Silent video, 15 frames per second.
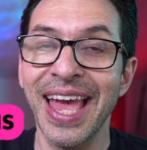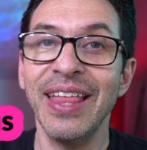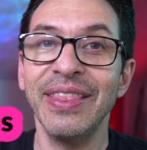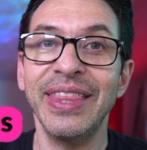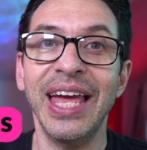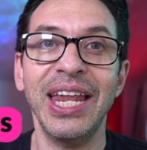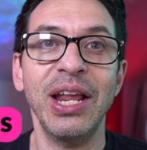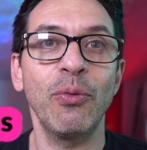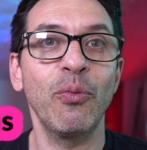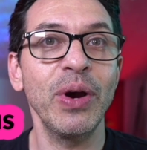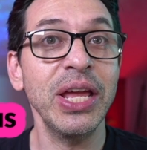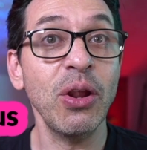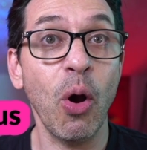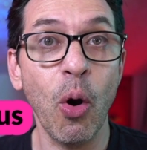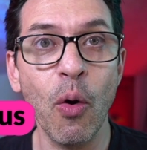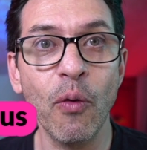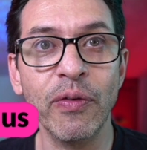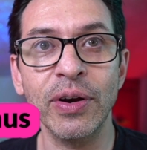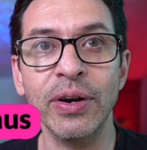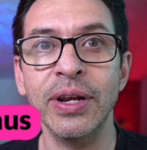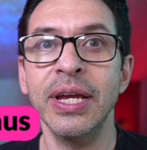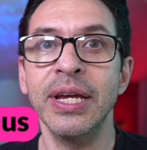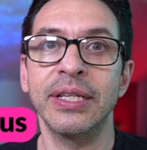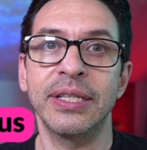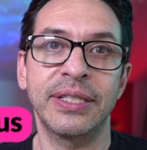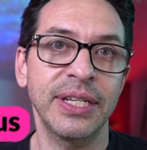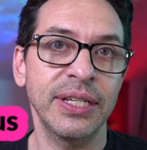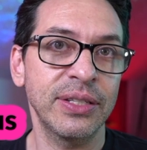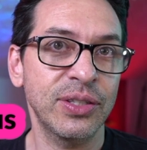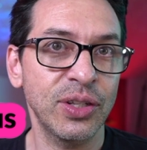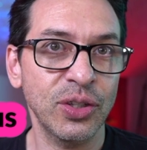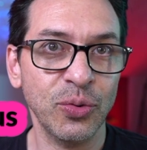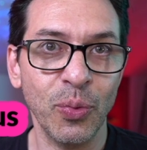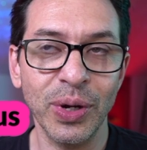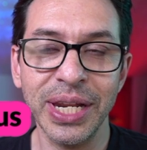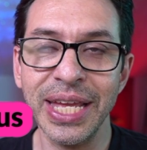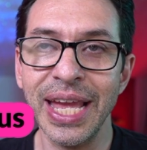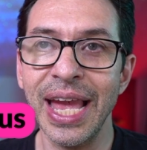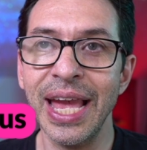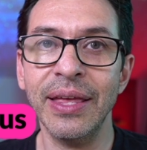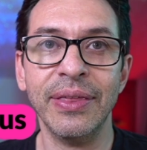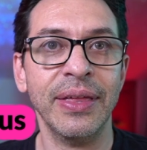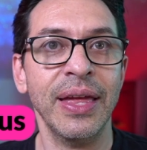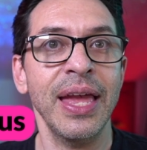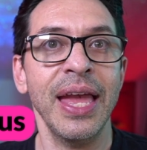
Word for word: that it went over since the 28th.